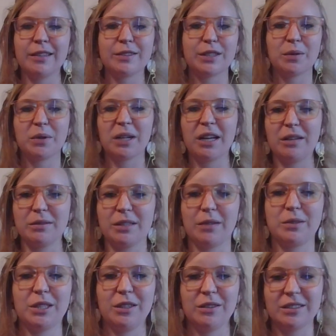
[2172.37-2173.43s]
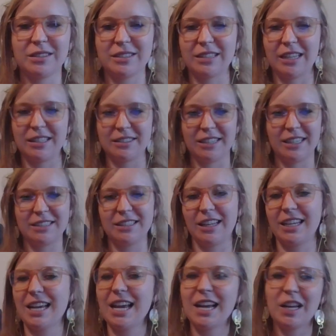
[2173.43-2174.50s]
If someone comes up to you and says nicely,
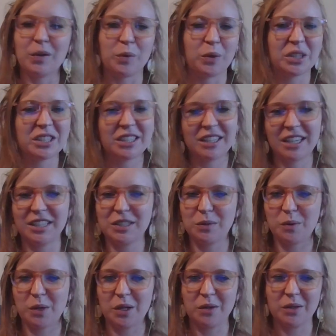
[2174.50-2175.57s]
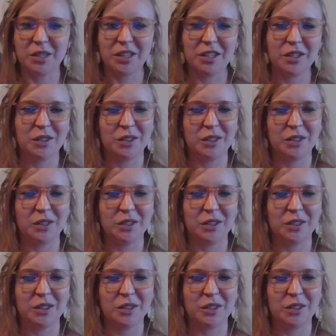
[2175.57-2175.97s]
like, "Hey, I'd really like to work with you.